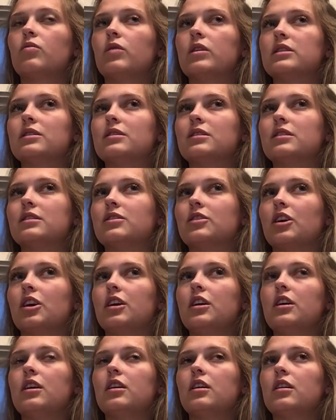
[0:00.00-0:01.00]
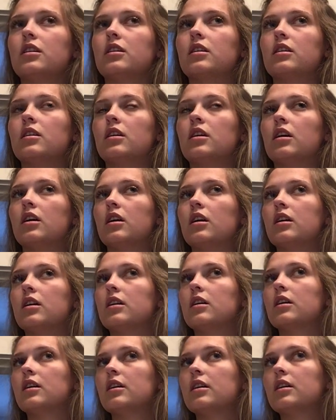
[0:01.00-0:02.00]
once it's gritty,
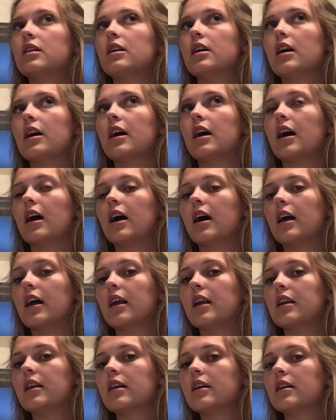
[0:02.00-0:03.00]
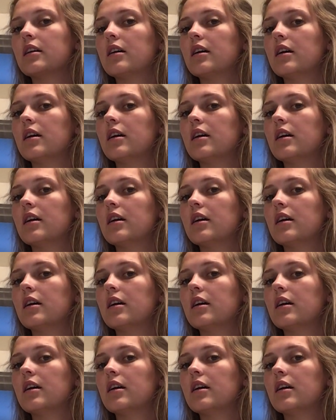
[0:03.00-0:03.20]
and